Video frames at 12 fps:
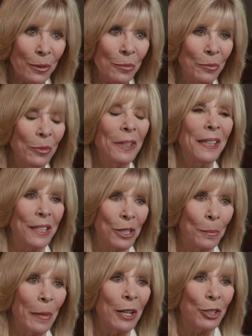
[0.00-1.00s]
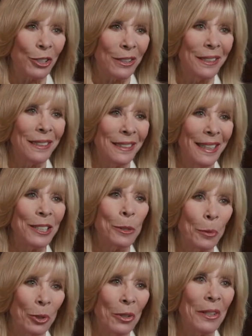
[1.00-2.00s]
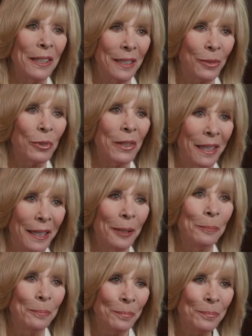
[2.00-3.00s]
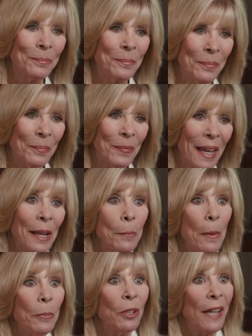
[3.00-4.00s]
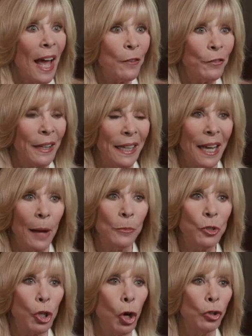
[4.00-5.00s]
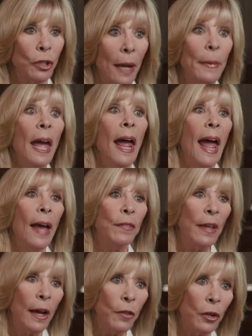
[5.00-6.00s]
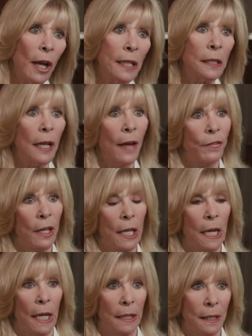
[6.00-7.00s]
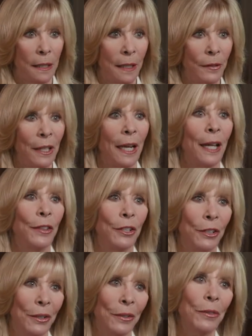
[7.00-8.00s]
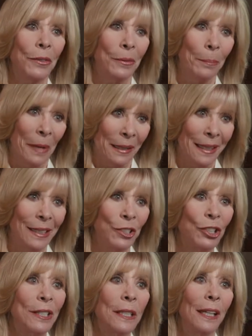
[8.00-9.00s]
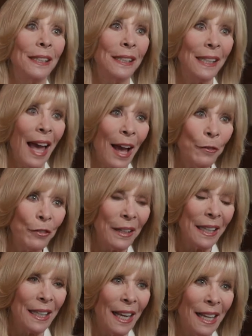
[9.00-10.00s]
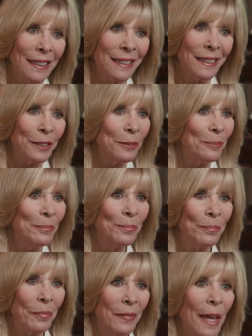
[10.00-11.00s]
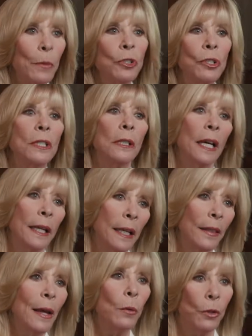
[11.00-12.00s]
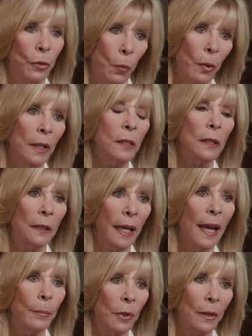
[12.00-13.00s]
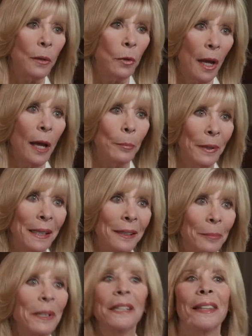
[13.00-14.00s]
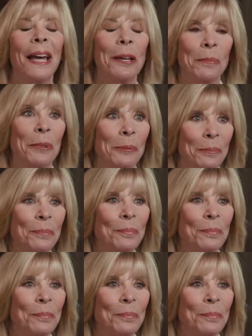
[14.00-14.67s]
a really special experience with him. And I remember laughing almost the whole time, and the other guys laughing at us, the other monkeys just laughing at us, and they were just lucky they weren't the ones on camera. They were happy about that. But